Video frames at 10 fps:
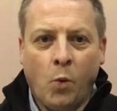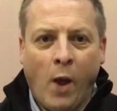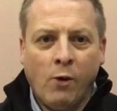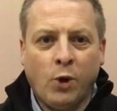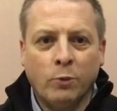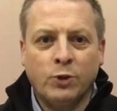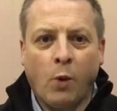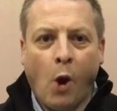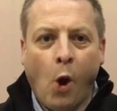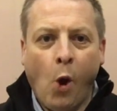Welcome
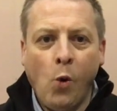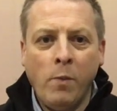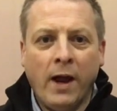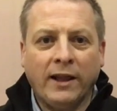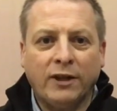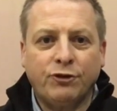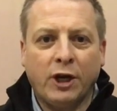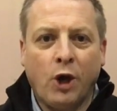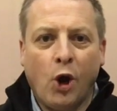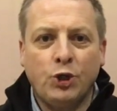to our home
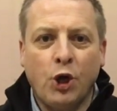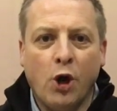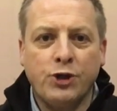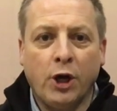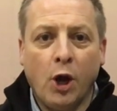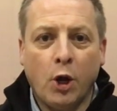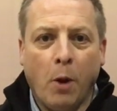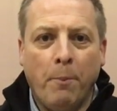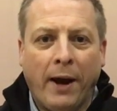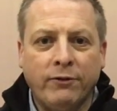electric car charger
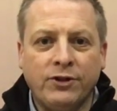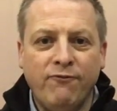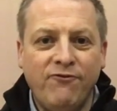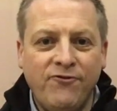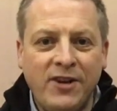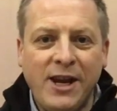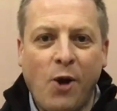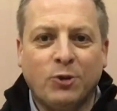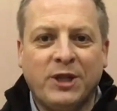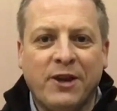comparison
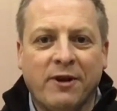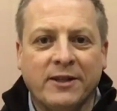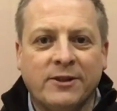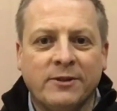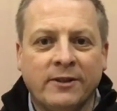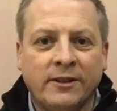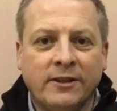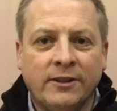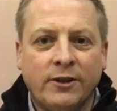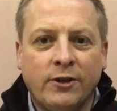video series.
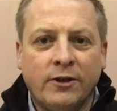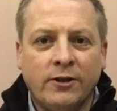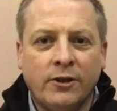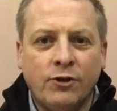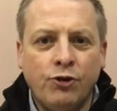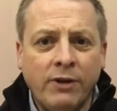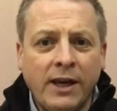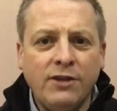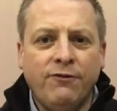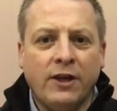
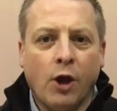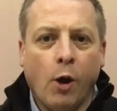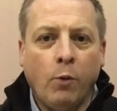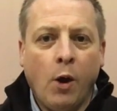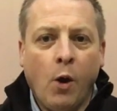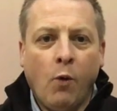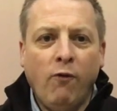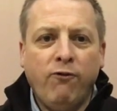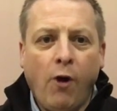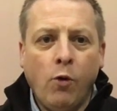During each video,
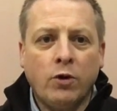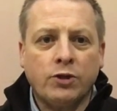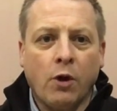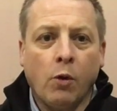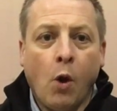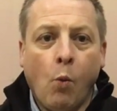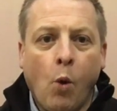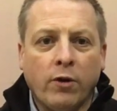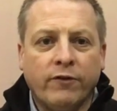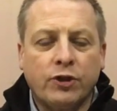we'll focus on
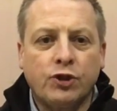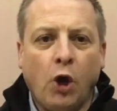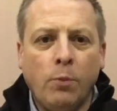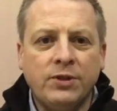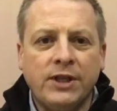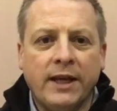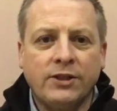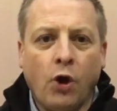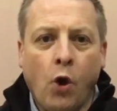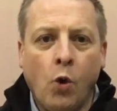one of the top
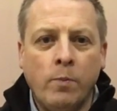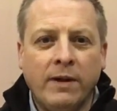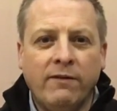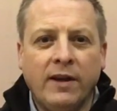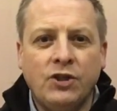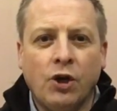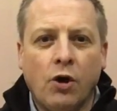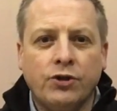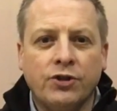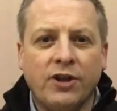six home EV
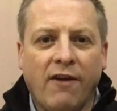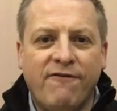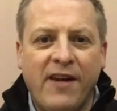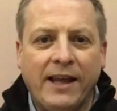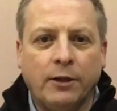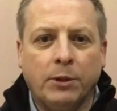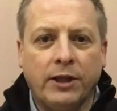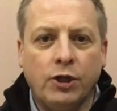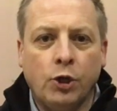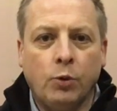chargers available
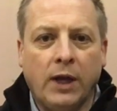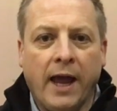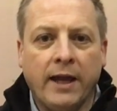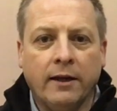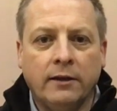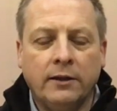in the UK,